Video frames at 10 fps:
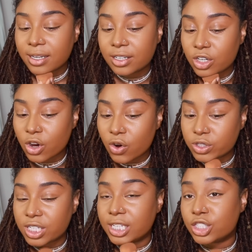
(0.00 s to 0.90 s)
And you know,
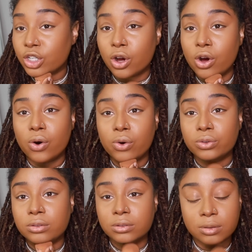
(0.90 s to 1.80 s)
to each their
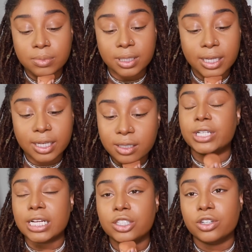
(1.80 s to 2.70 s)
own, but like,
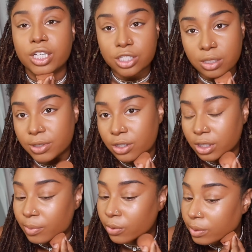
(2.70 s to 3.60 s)
protecting your kids should be your
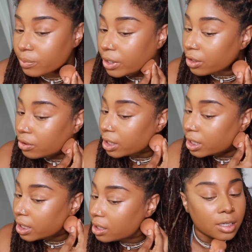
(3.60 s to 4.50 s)
number one priority.